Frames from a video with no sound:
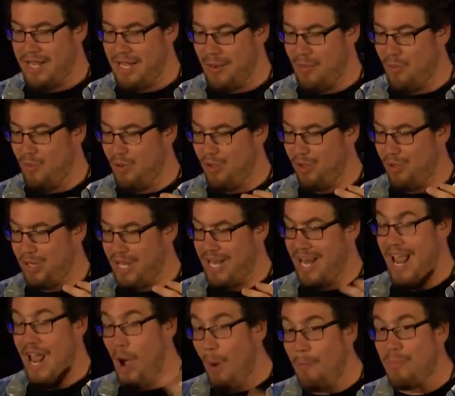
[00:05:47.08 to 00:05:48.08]
will can
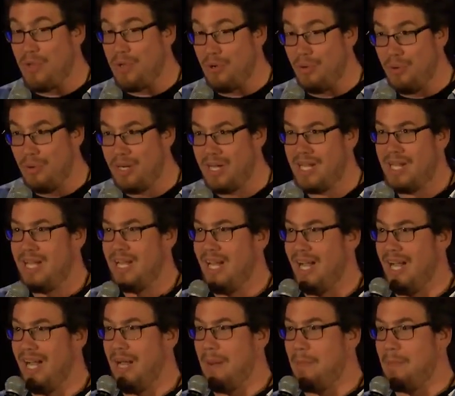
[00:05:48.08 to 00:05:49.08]
help you
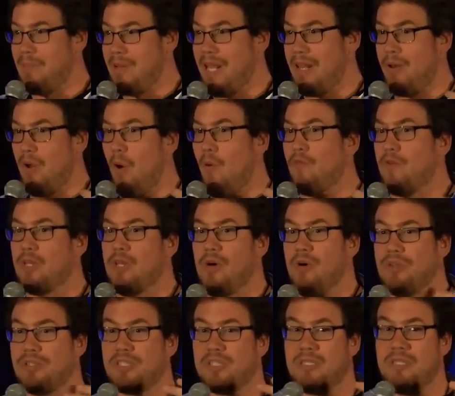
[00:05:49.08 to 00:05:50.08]
uh, get over
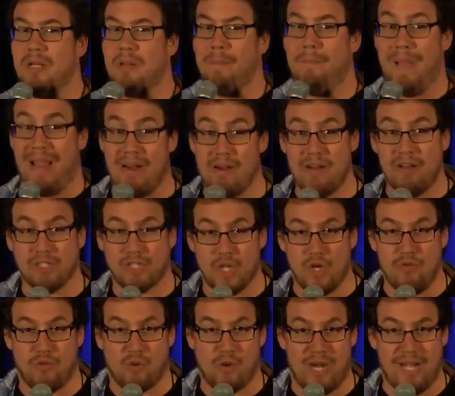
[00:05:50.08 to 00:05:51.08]
those barriers that
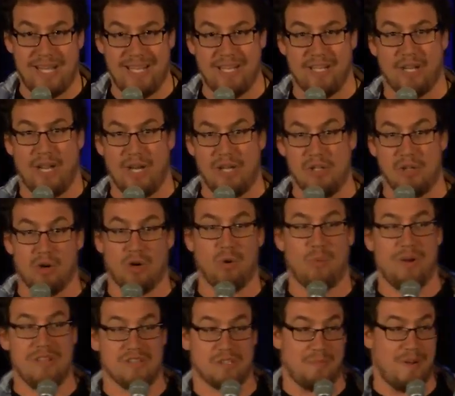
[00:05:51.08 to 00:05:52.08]
you've created and, and, learn
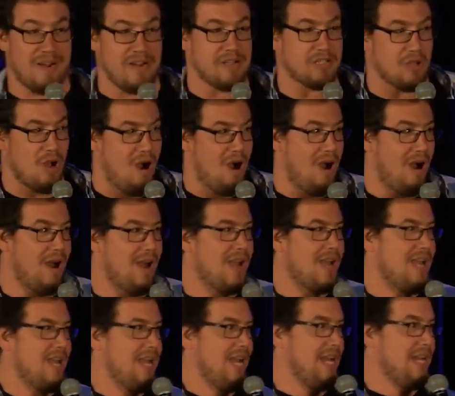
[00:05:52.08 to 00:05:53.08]
where those barriers are.
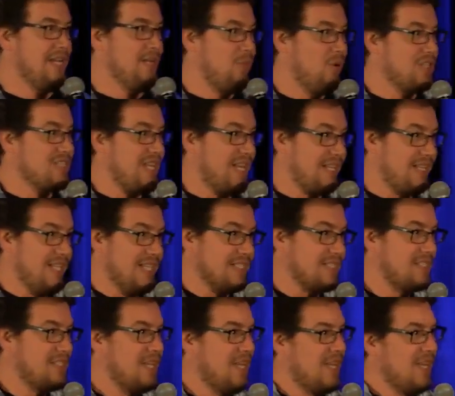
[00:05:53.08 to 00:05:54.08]
And it works like
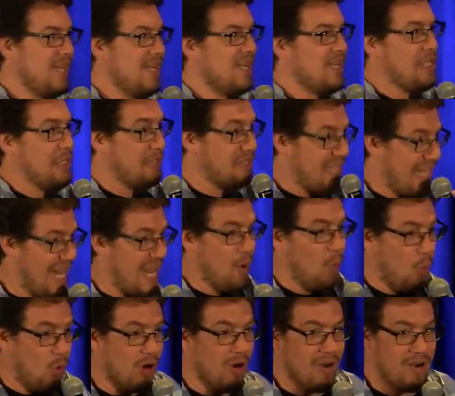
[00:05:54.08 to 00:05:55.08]
this: you say a
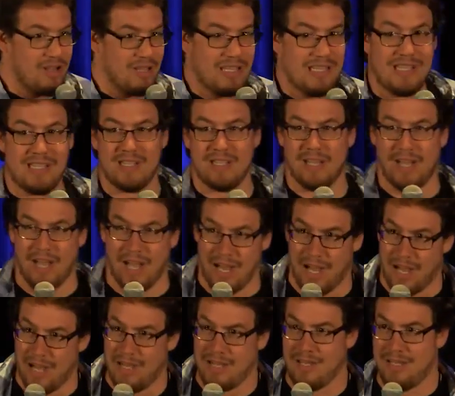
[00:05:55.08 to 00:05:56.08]
word,
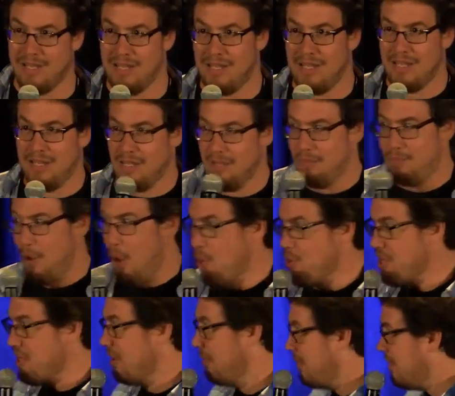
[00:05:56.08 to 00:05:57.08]
uh,
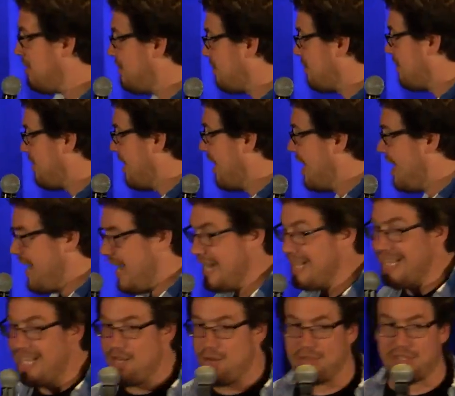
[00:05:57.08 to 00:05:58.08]
podium
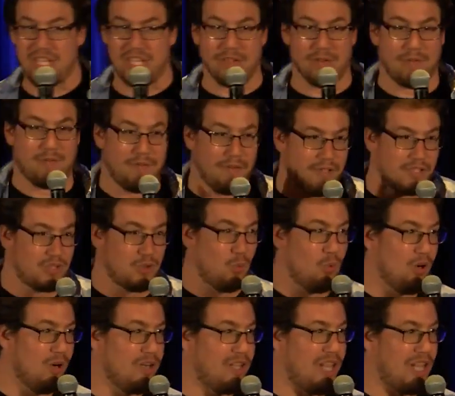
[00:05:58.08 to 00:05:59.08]
and then you say the first
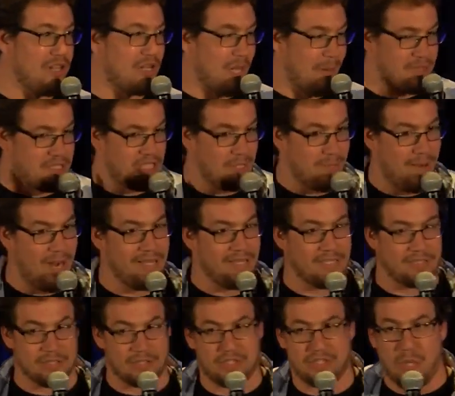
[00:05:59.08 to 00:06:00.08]
word that comes to your mind
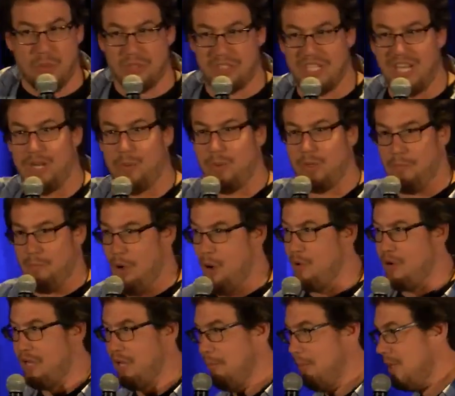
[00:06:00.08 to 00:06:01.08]
that's associated with
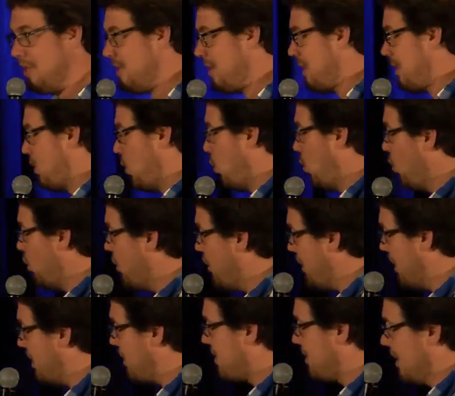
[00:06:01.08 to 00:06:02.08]
podium
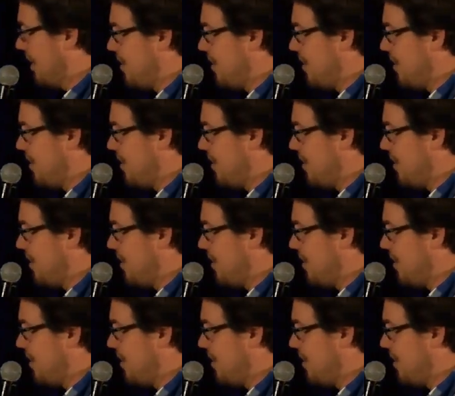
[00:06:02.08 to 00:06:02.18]
wood,